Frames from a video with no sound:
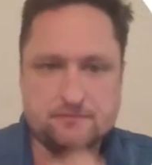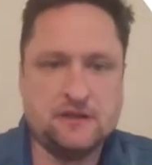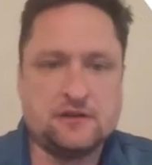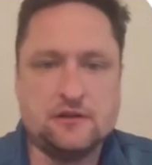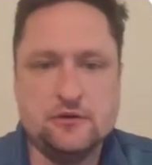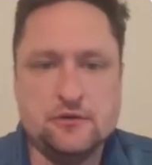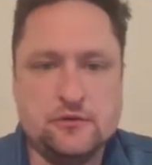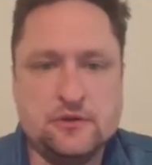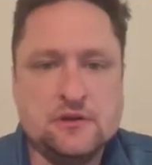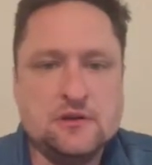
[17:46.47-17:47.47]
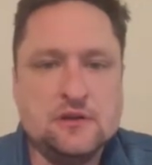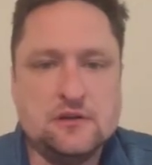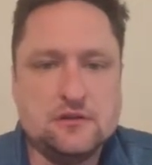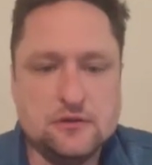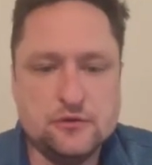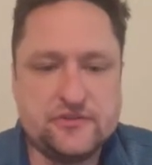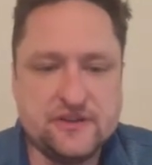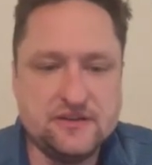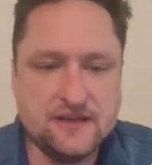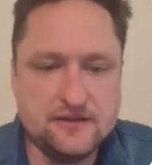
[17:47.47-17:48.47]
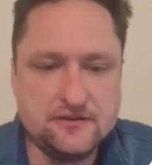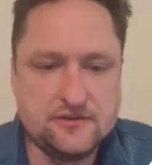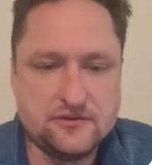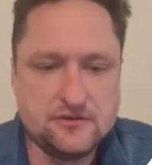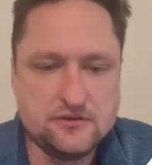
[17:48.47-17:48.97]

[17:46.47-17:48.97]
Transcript: include loose and dense,